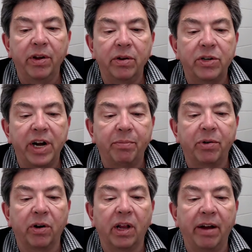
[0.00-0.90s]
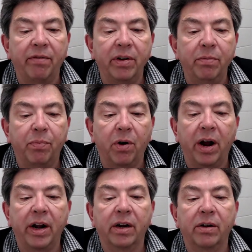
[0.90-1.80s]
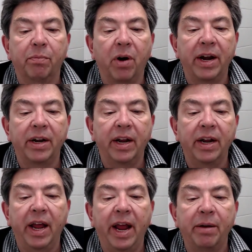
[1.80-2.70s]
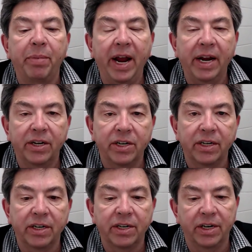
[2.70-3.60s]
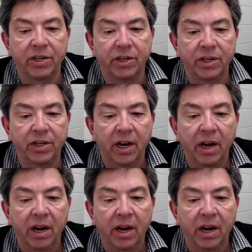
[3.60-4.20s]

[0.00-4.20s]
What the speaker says: Chapter 11, Product, Branding, and Packaging Decisions,